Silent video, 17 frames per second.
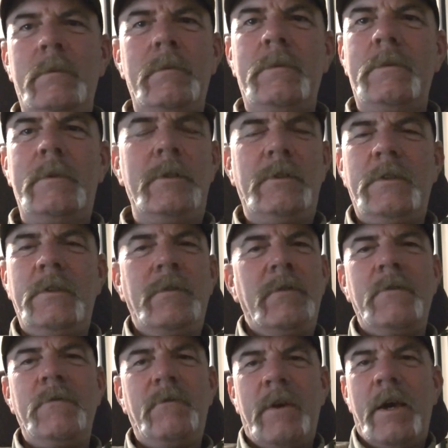this
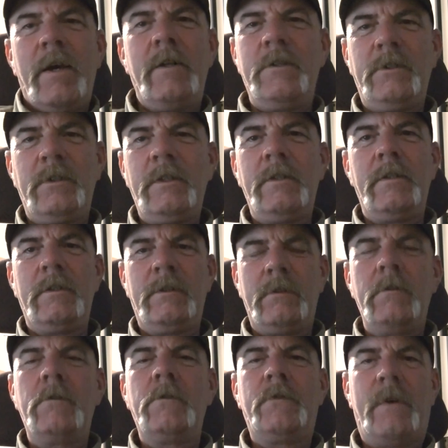isn't fantasy,
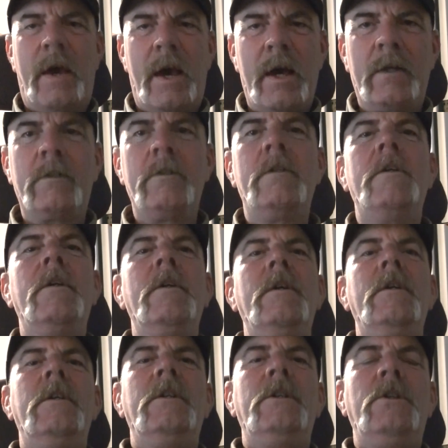this is fact.
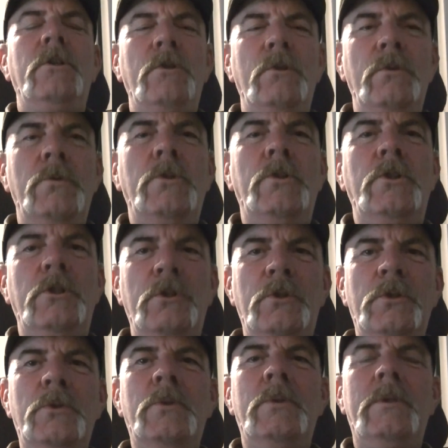You
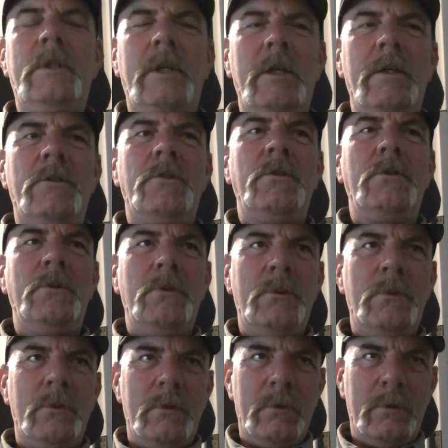do get to
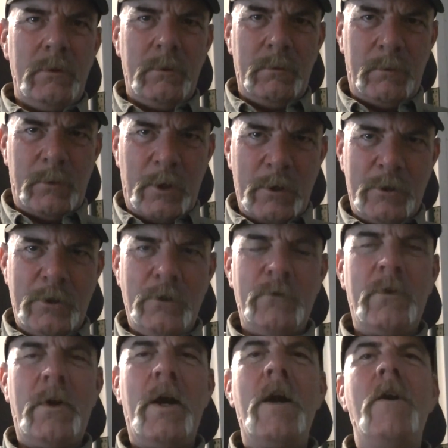purchase
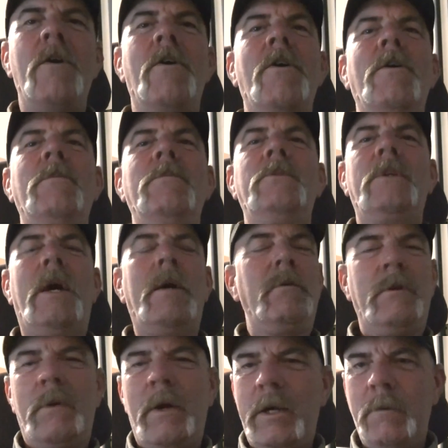firearms. I
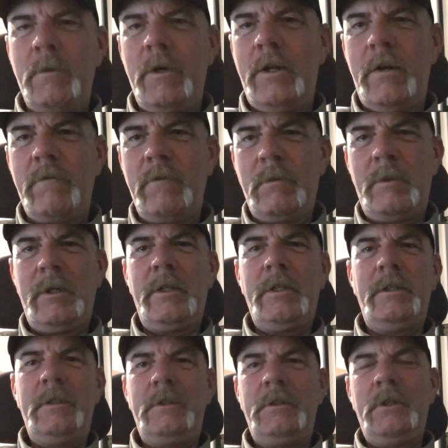would recommend everybody
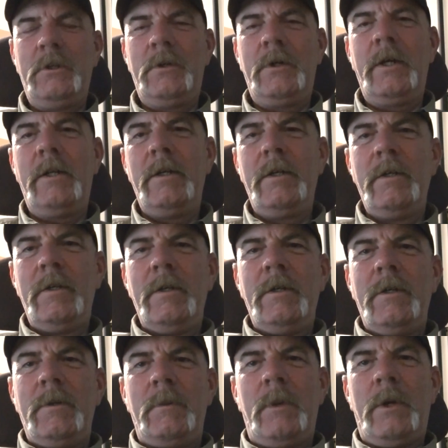to do it
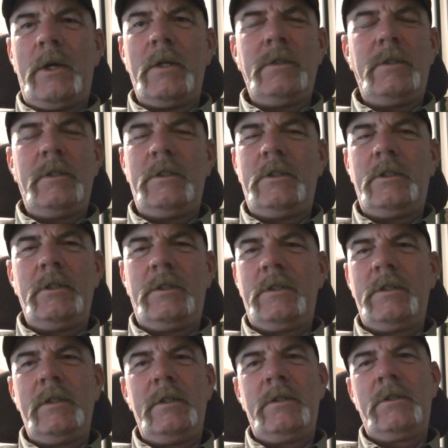because
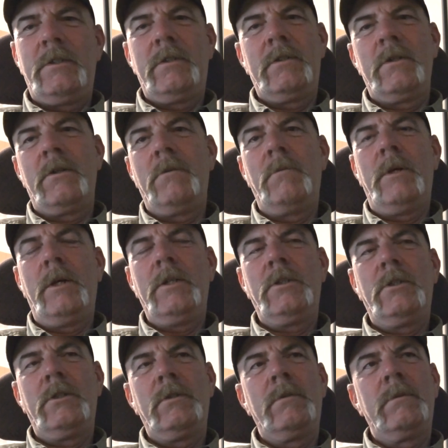it's so much